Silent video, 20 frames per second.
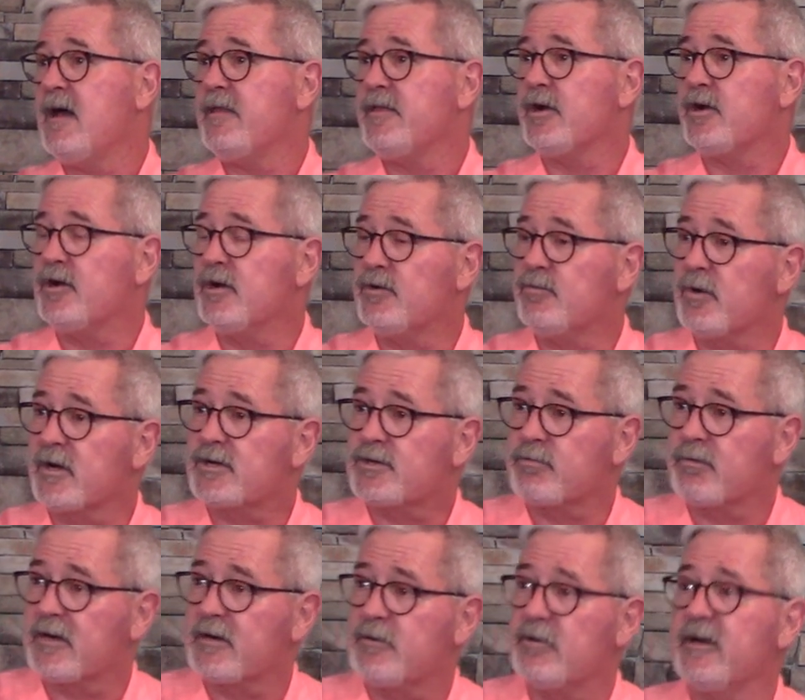The good
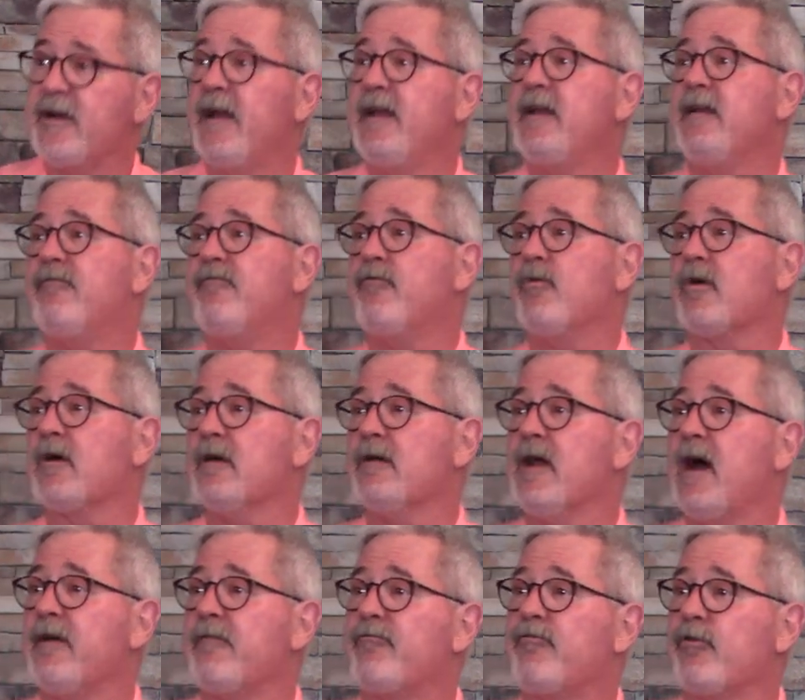works we're created for are
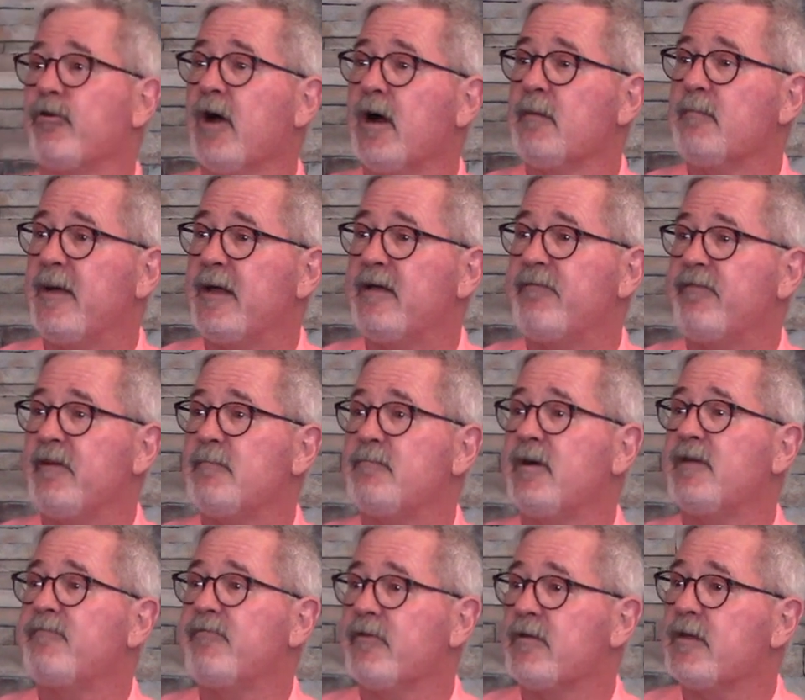not for our benefit,
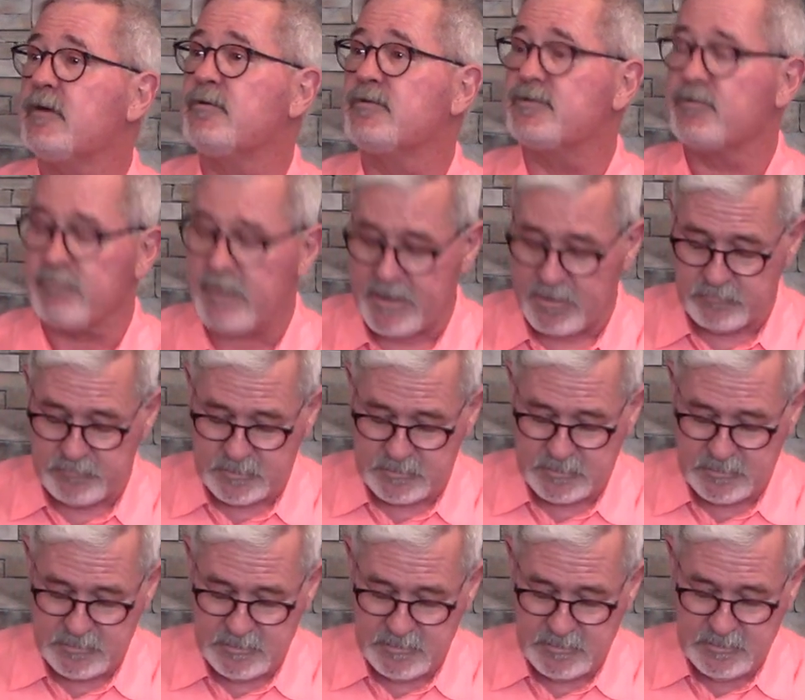but for those around.
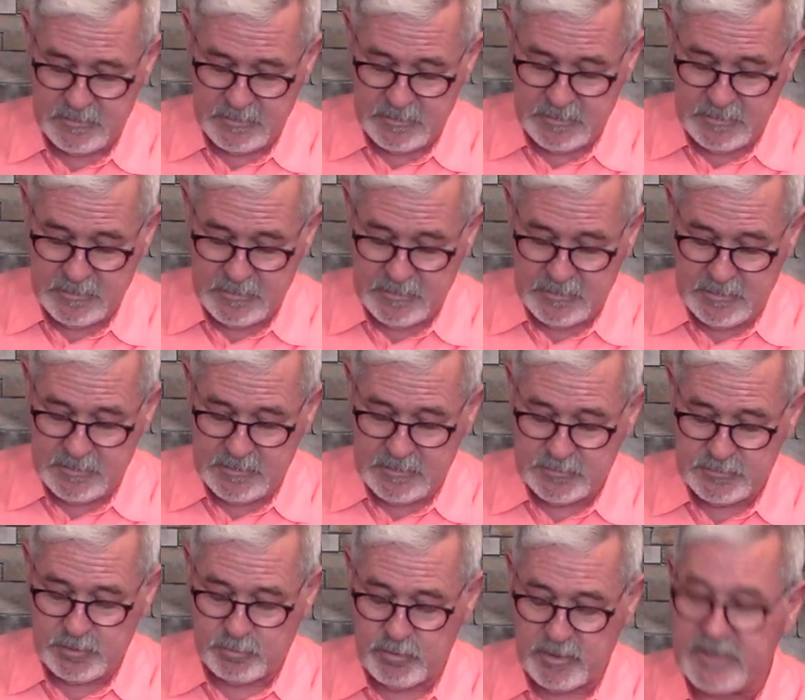
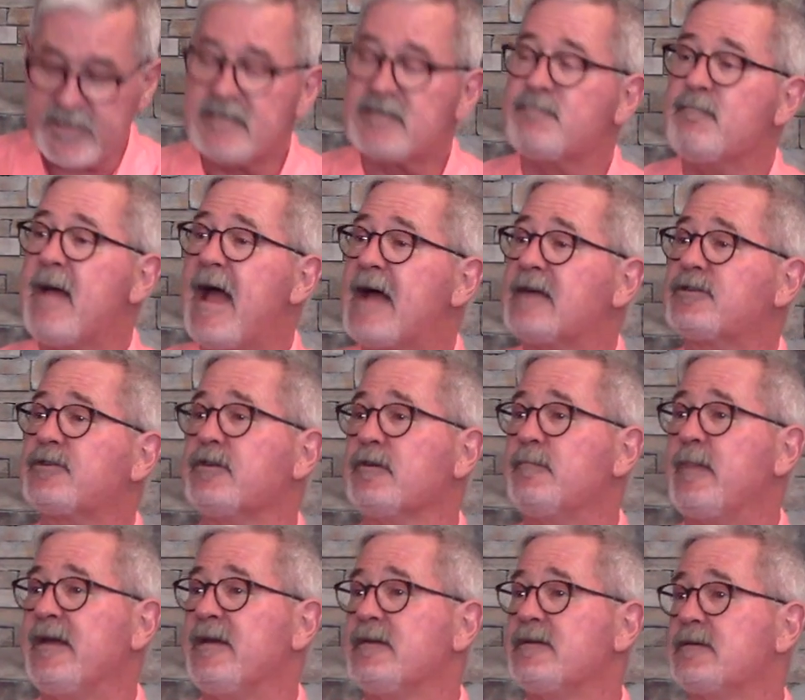So we're his
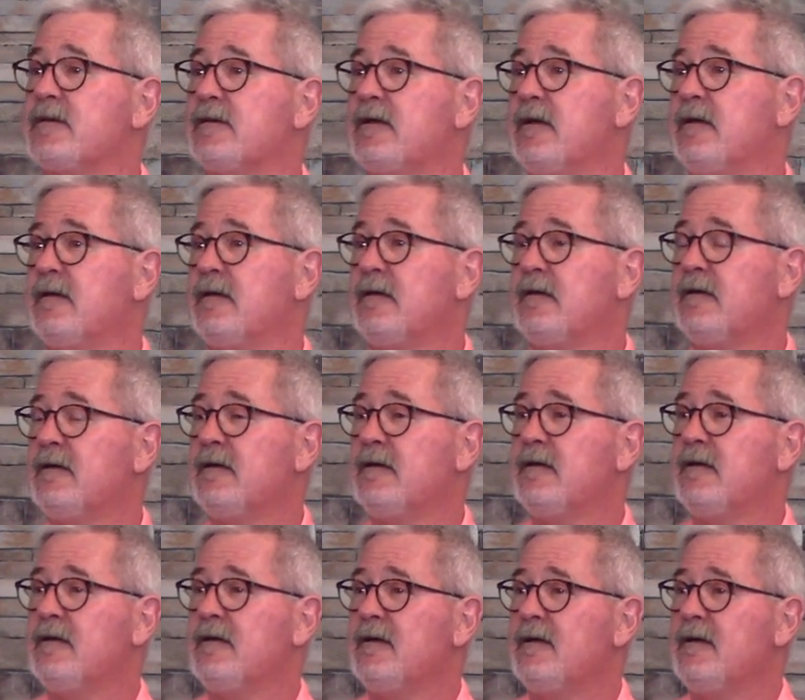masterpiece,
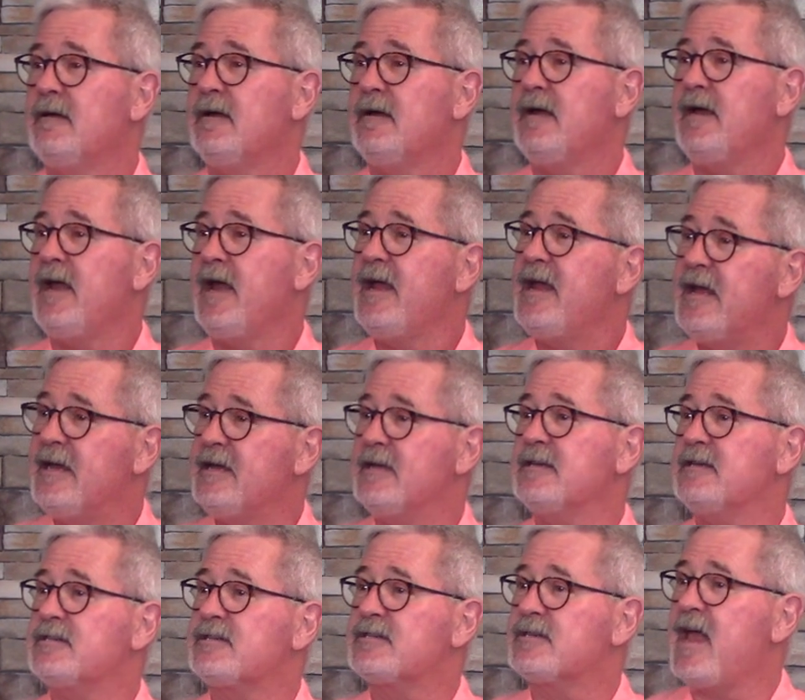
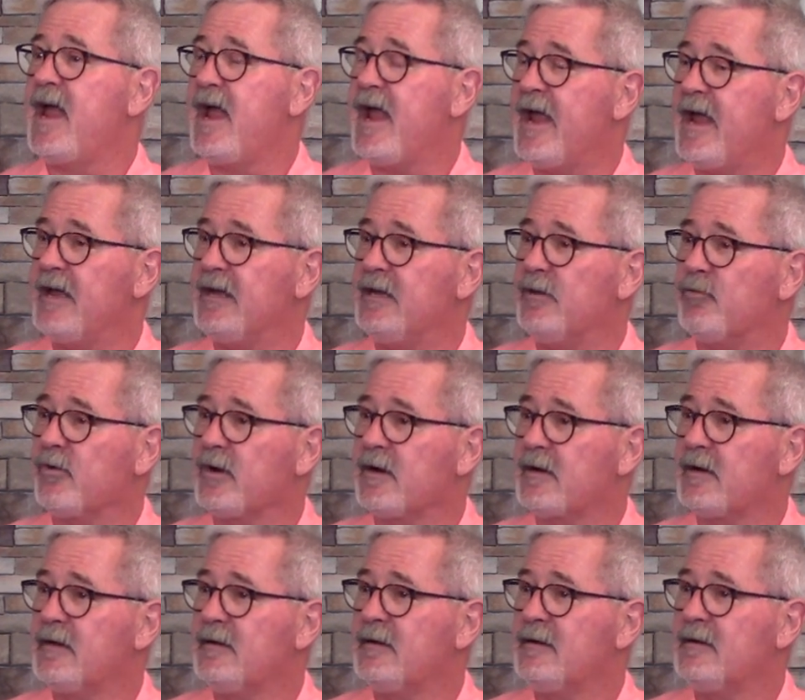his
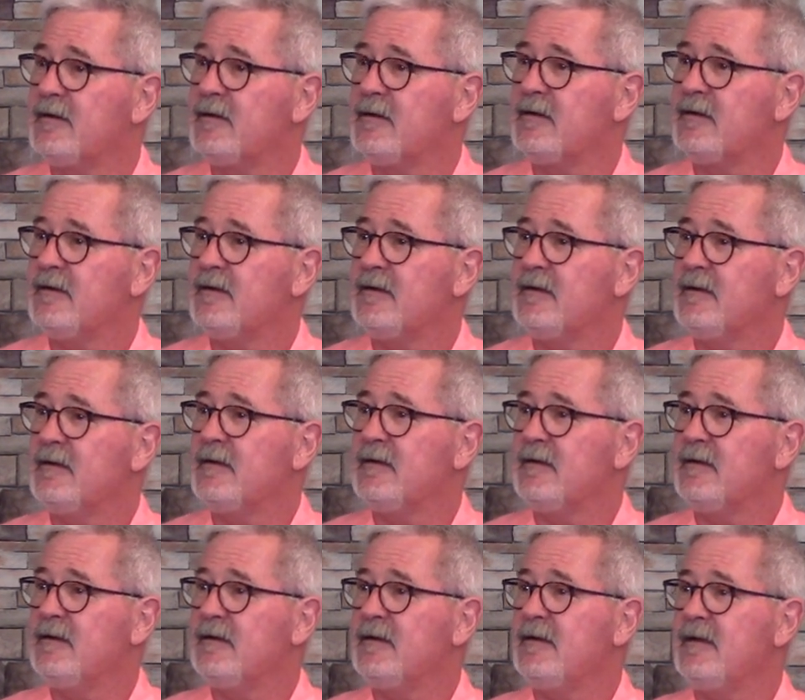handiwork.
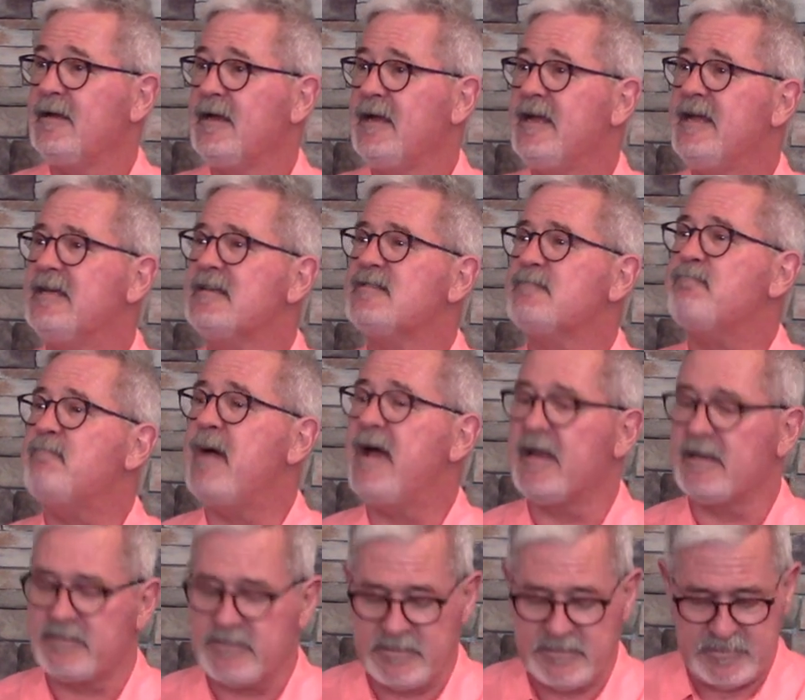His
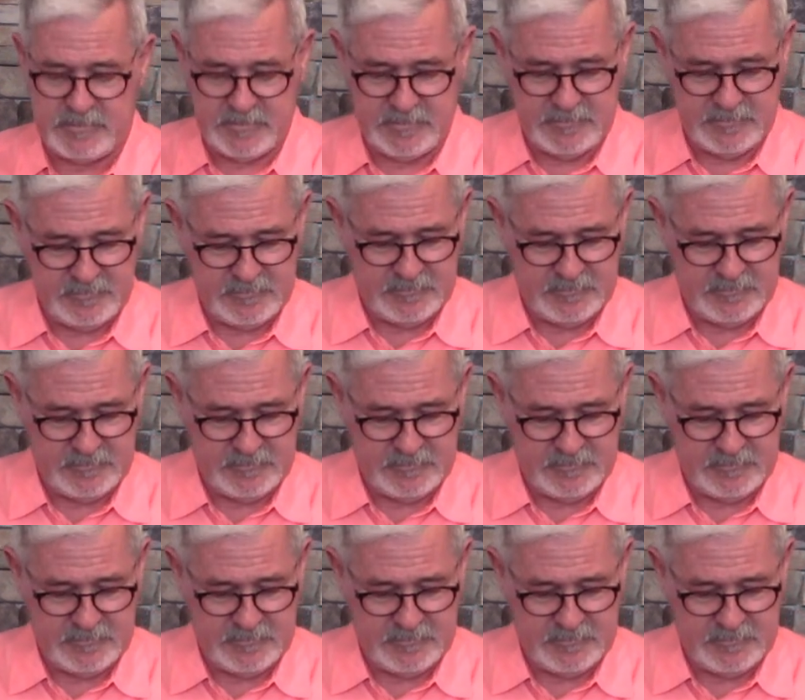best.